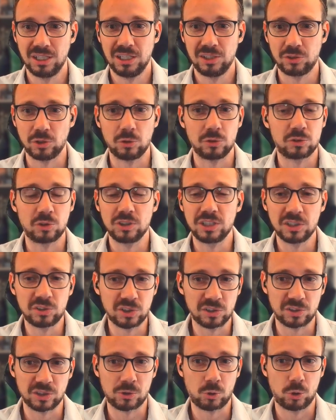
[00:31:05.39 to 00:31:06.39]
So this
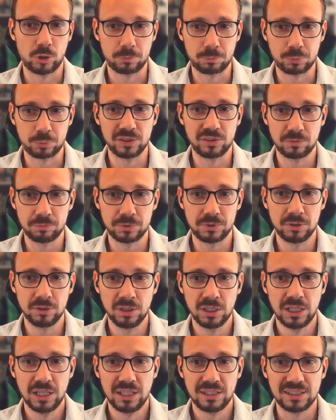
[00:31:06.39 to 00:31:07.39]
is a core principle,
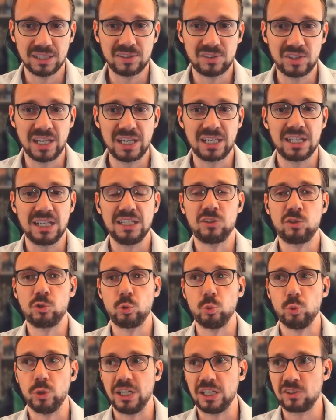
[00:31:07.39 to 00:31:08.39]
that saying it's
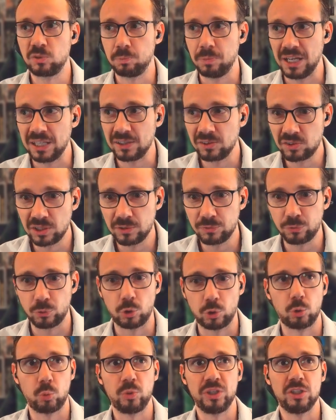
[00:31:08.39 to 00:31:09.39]
too expensive
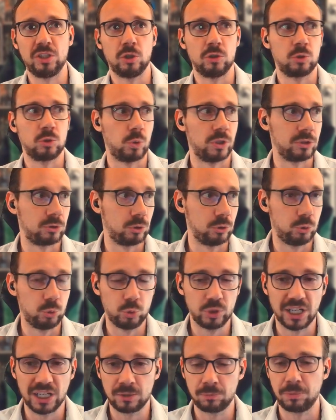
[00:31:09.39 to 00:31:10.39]
or we don't want to
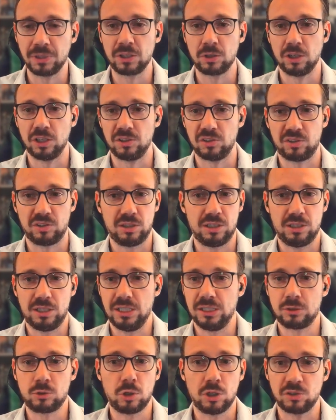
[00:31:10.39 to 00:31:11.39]
do that because
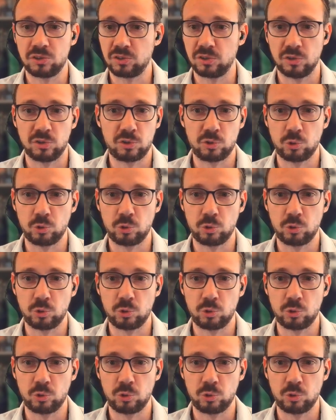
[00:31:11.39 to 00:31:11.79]
it costs us